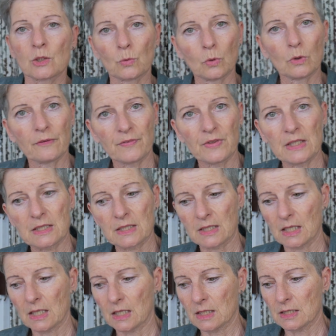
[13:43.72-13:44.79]
all of these
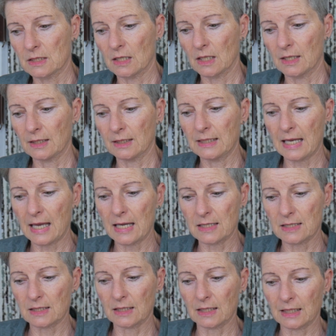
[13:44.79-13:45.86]
things
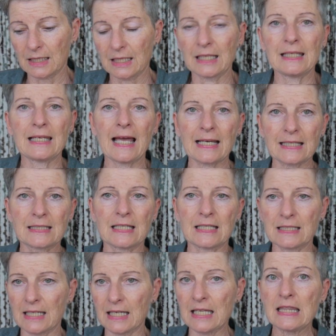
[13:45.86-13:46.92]
get
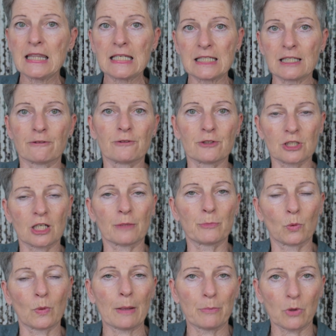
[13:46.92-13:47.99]
collected in the different
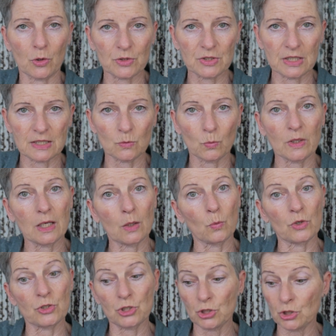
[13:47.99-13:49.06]
Tupperware boxes. When I
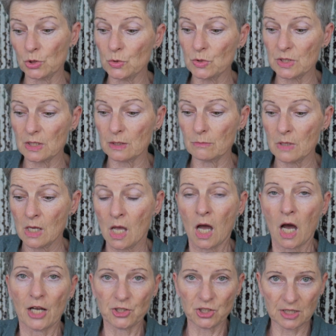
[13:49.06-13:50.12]
want to use them,
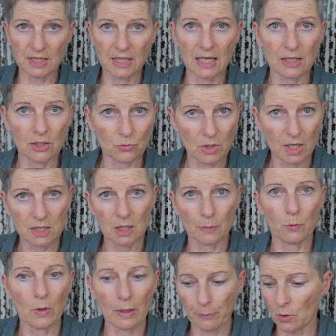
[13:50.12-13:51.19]
I just get the right
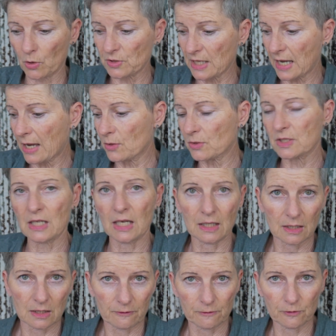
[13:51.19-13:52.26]
Tupperware box out,
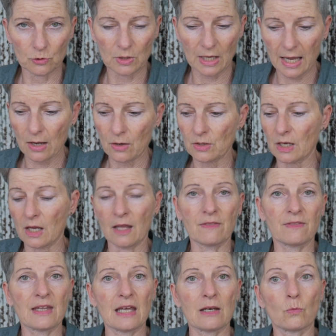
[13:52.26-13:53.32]
take the food out,
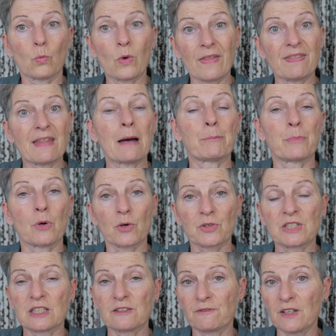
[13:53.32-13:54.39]
and then when that
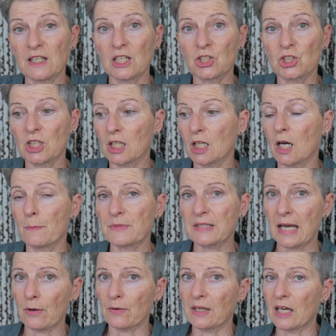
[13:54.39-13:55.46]
box is finished, it comes
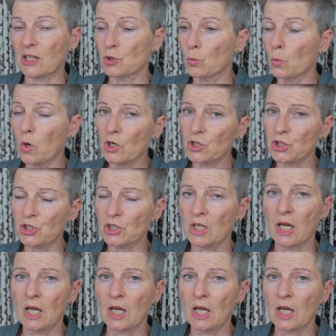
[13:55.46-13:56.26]
out, gets washed,